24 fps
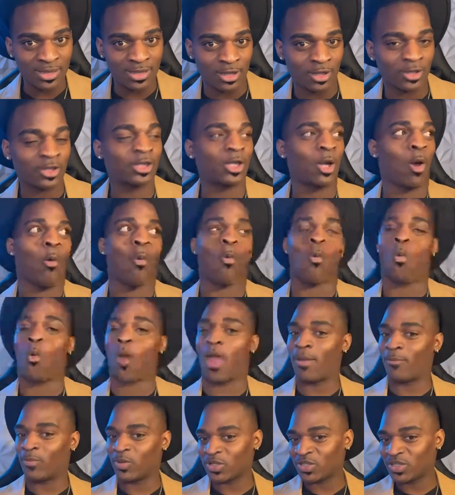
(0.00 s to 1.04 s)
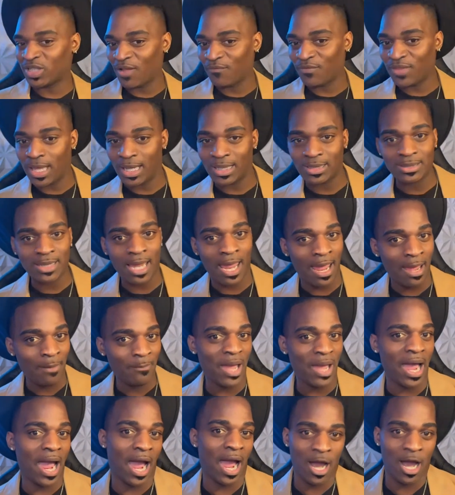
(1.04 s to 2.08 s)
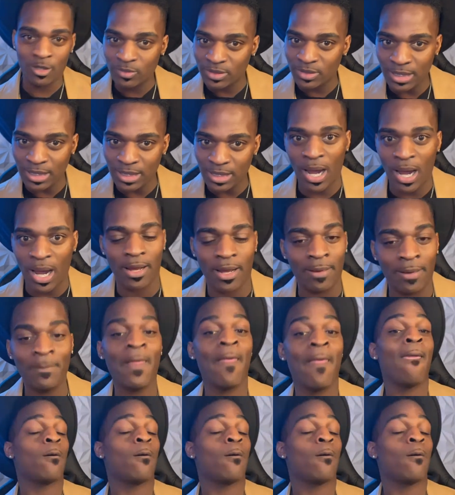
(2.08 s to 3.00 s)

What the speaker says: There's still way more stuff that has came out about him.